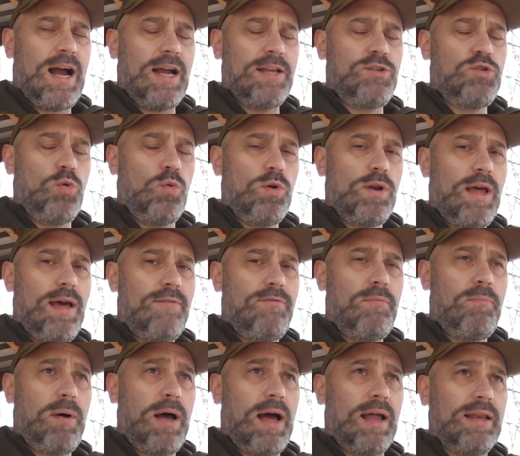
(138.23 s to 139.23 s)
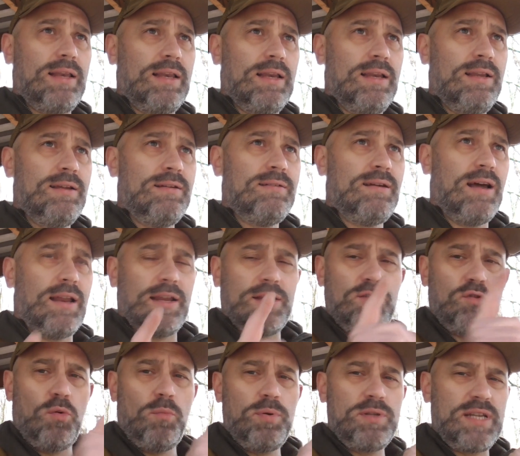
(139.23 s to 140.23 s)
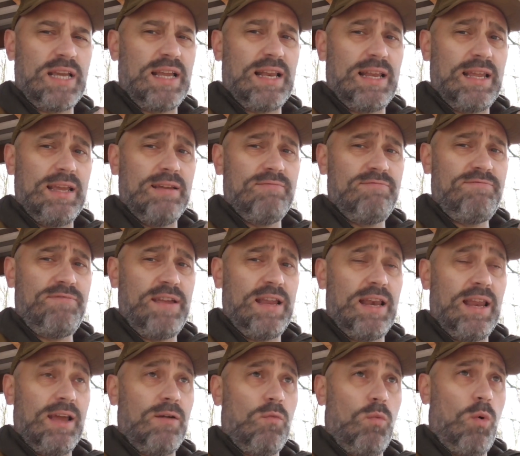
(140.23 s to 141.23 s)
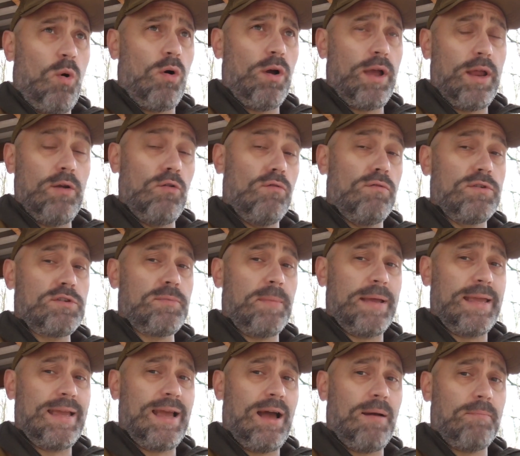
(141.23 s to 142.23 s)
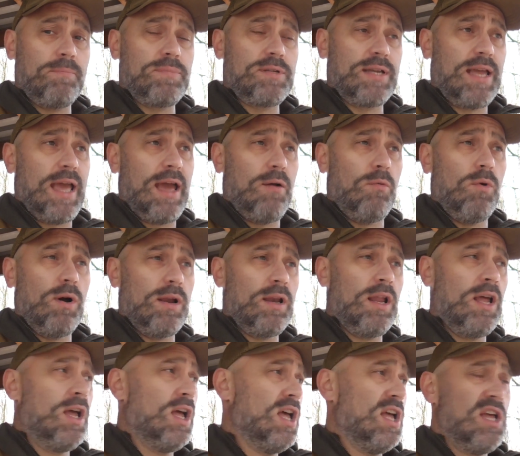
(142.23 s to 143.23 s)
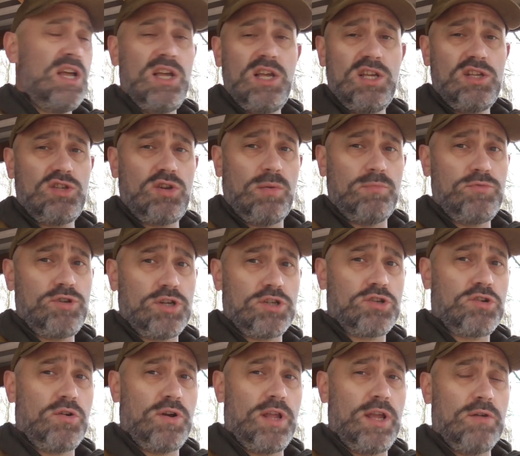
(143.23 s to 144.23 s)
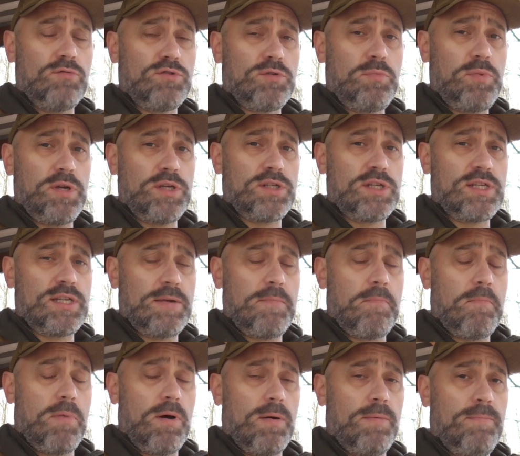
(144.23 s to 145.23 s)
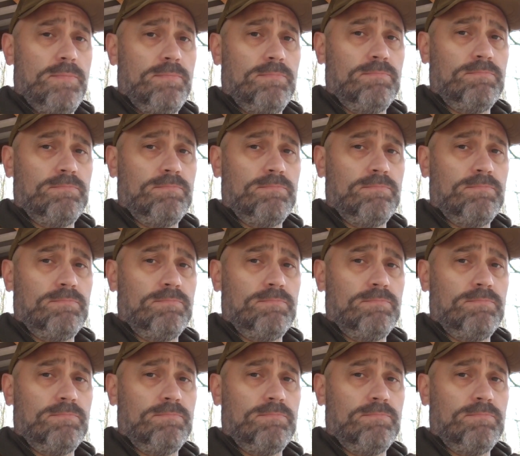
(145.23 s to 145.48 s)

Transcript: I don't have a baton, and I don't particularly feel like walking over to my camp to get one, so I'm just going to use a piece of timber.